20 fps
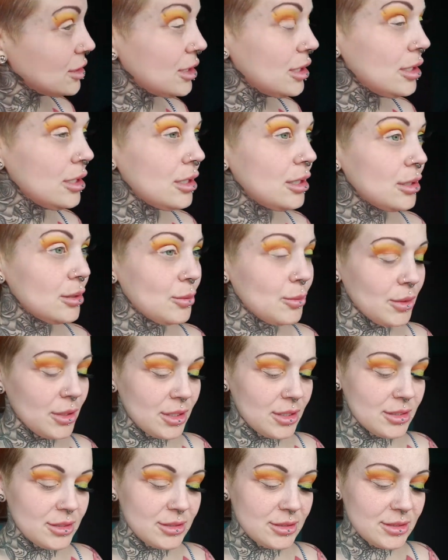Ow!
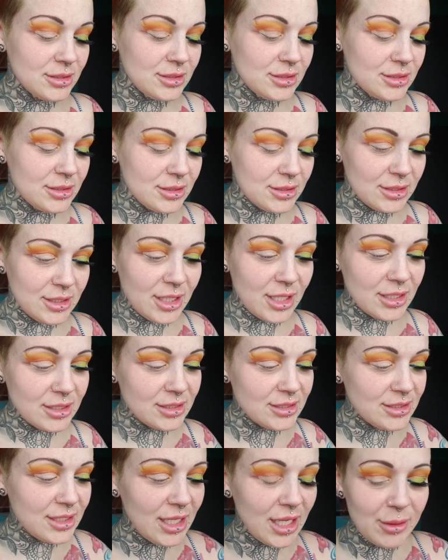
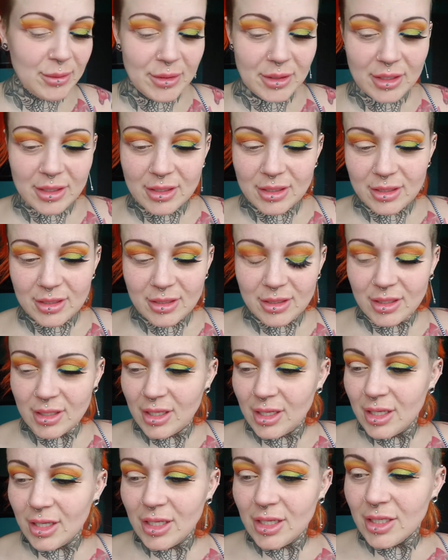God damn it.
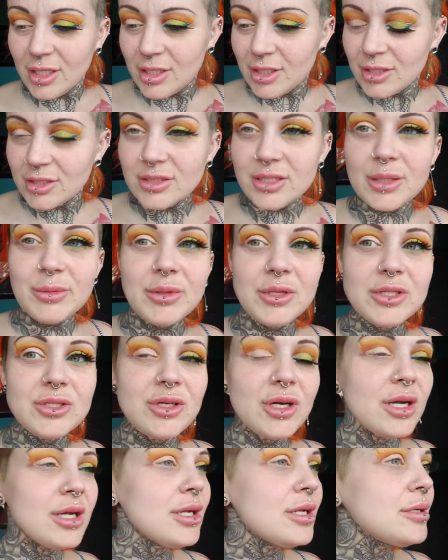So let me
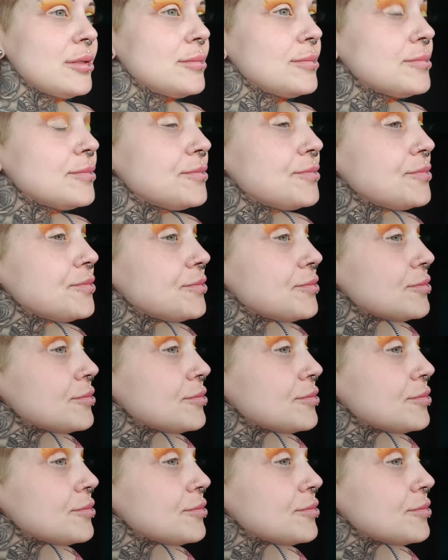try and...